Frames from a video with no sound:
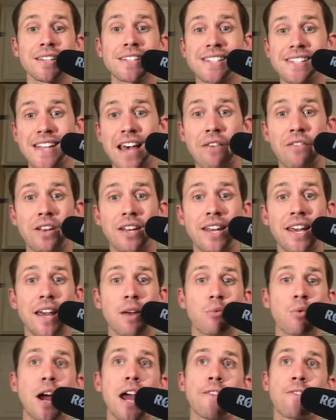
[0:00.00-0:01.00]
78
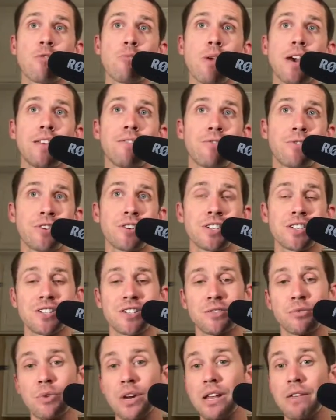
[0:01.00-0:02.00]
riflemen for just
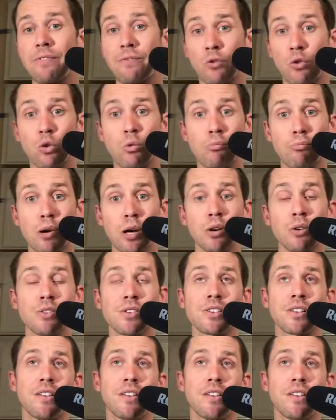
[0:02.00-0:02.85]
3 full boats.